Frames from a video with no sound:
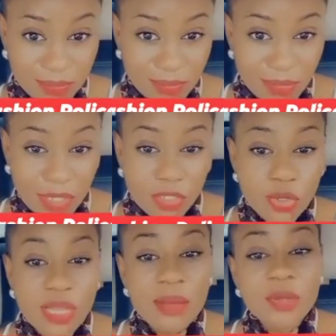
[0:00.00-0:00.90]
You know, people
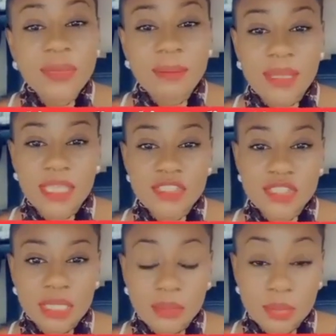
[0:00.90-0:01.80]
will do
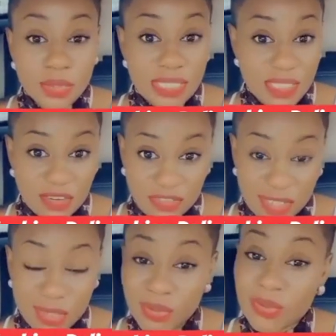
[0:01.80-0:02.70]
anything to get
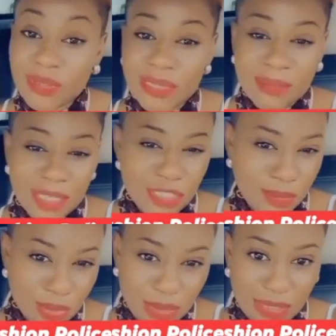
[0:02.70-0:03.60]
a photo maybe
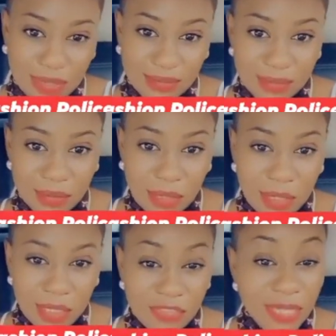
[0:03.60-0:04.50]
next to like a
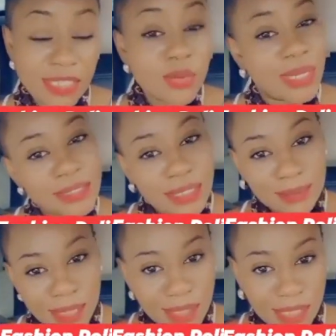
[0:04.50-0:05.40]
Range Rover, you know what I
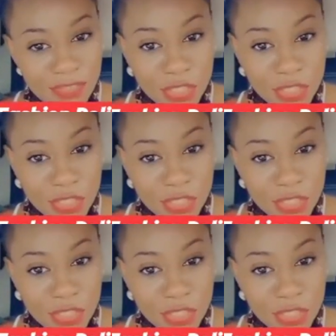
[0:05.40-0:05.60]
mean, and say